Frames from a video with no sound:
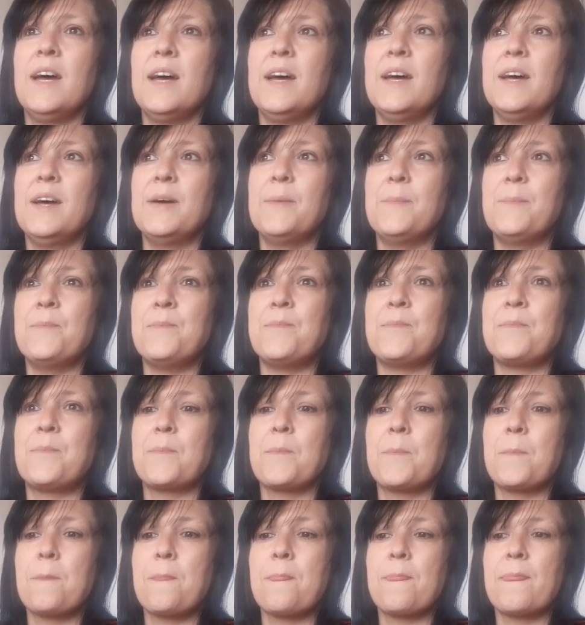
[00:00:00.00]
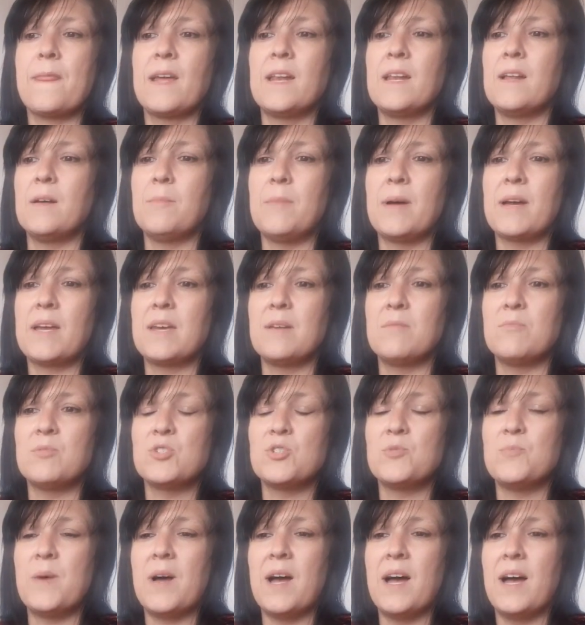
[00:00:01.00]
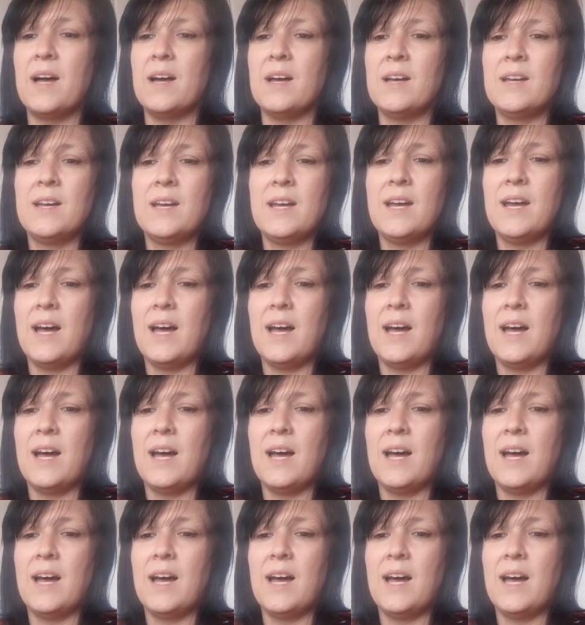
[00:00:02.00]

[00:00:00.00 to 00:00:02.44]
and it'll make it much better.